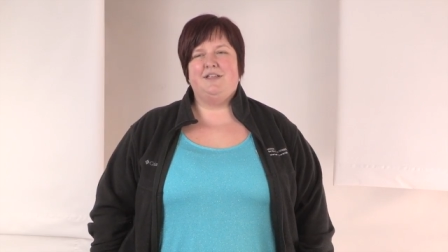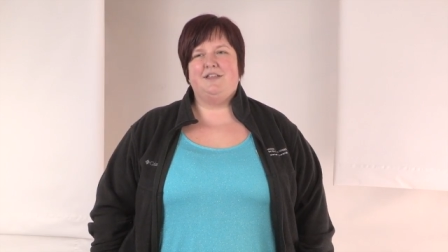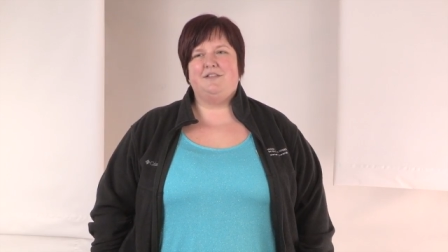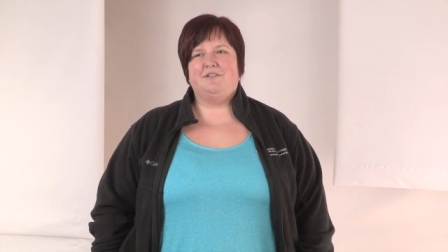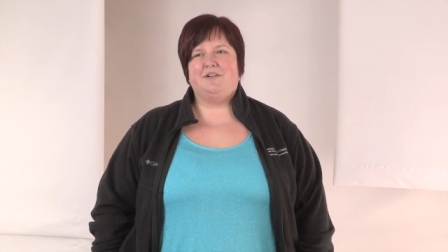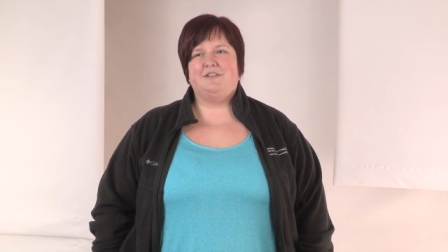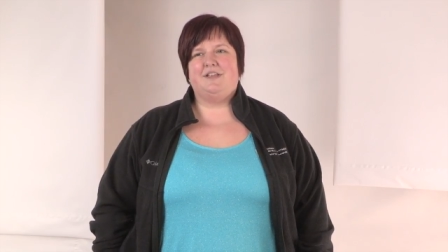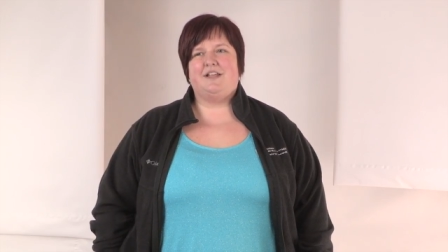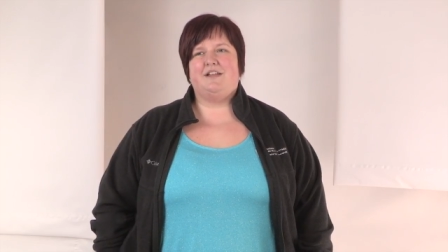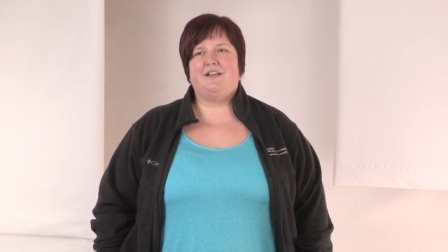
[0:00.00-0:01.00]
in the world
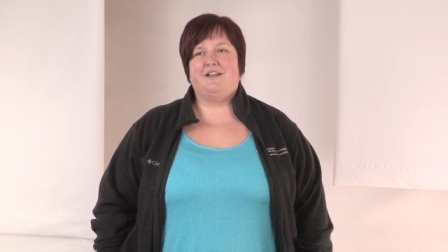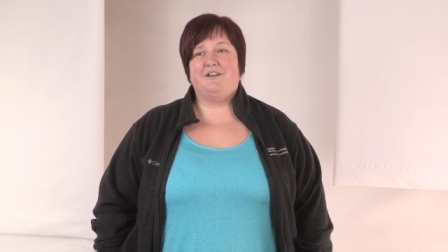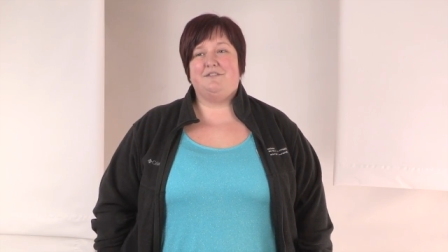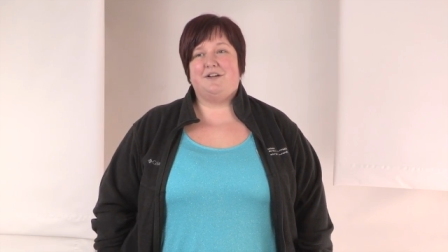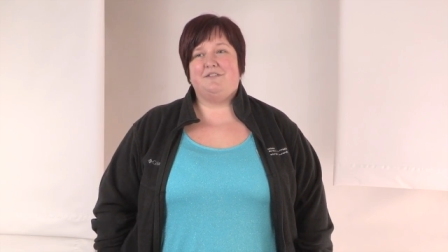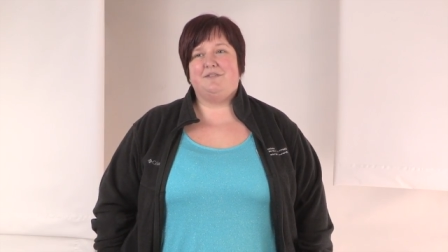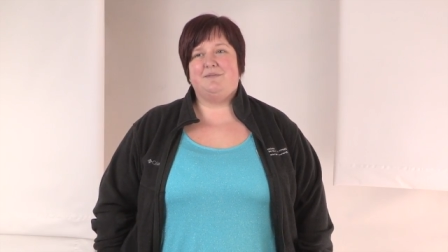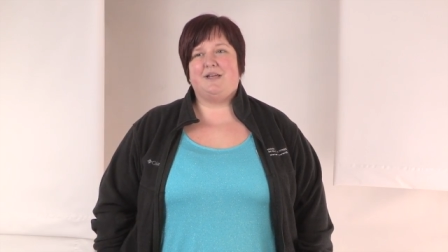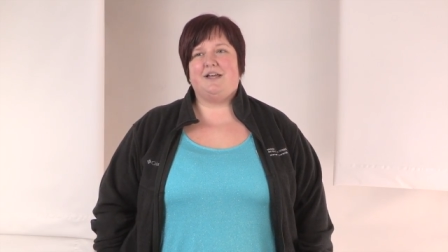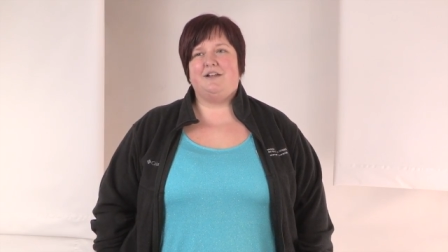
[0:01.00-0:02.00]
that are far
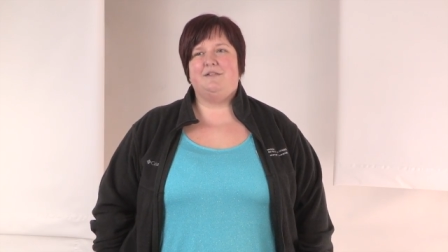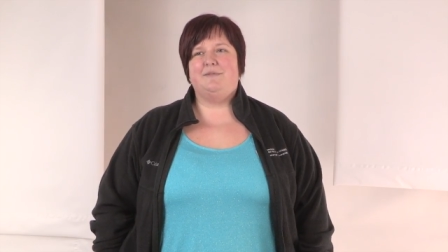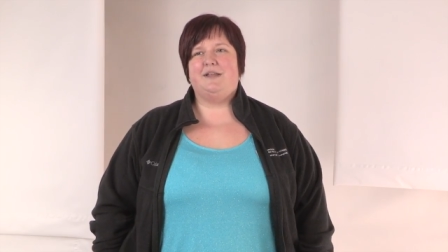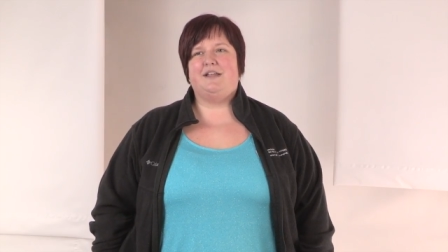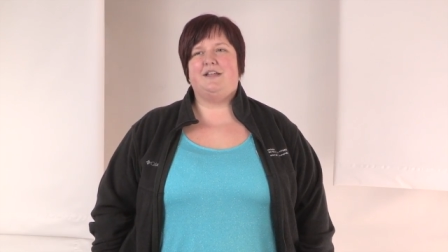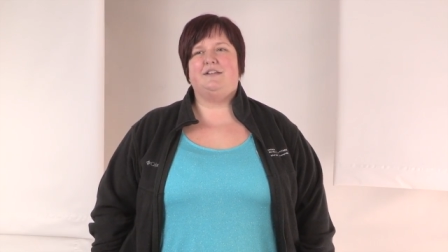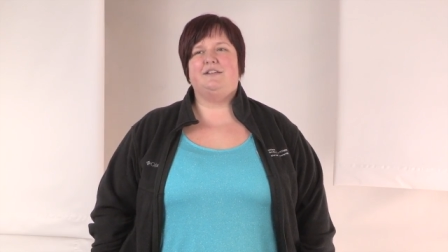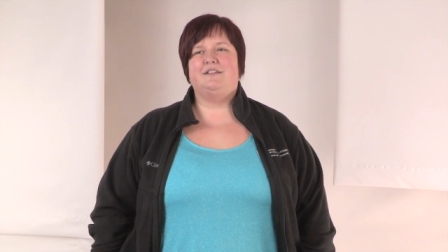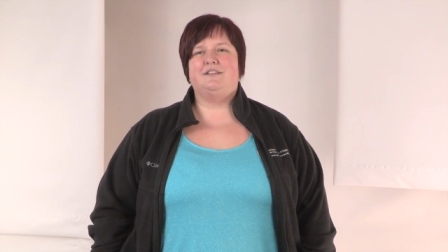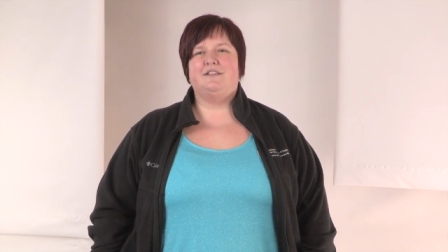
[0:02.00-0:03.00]
from God or may not
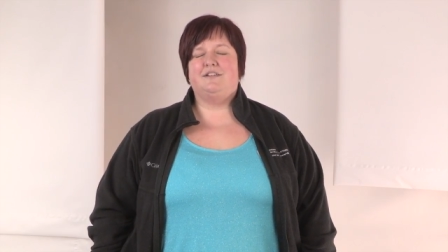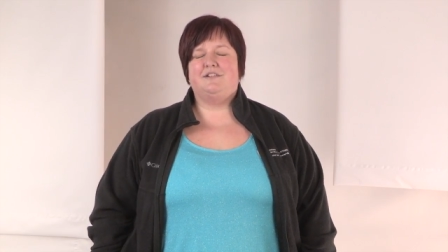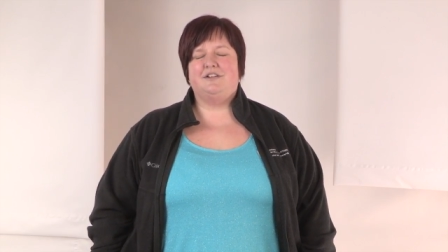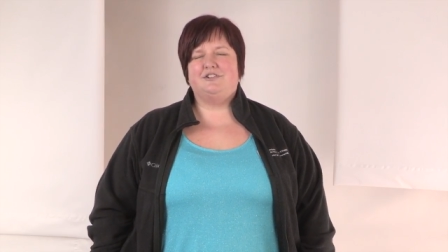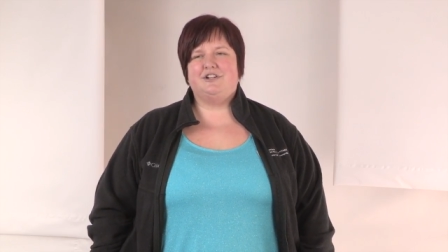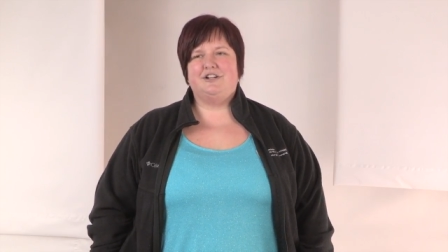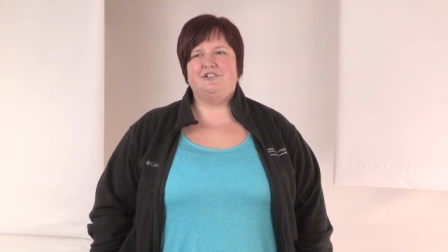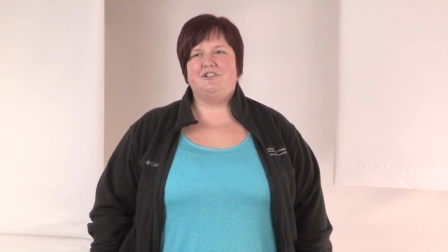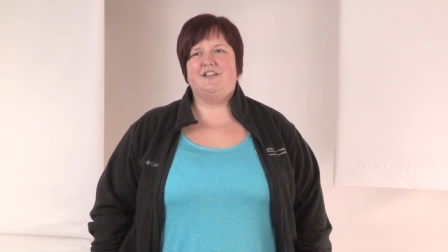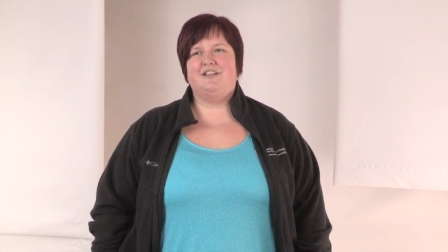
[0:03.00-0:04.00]
go to
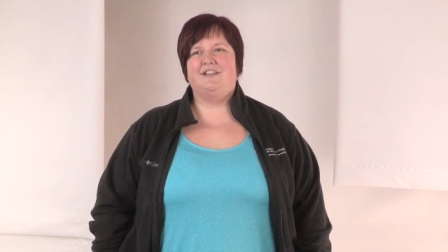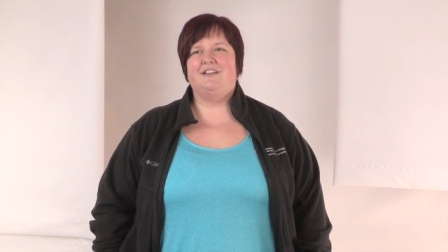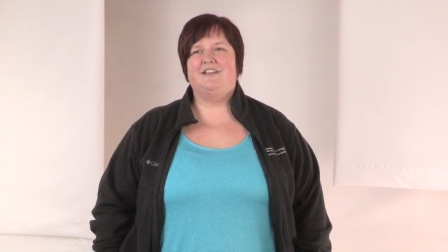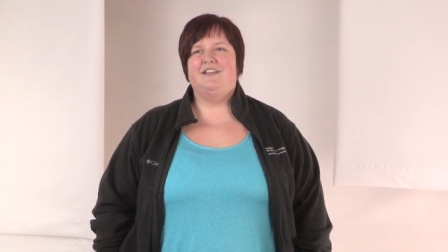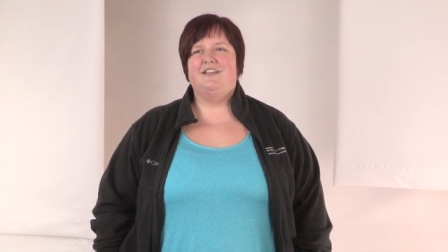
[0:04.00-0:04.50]
church and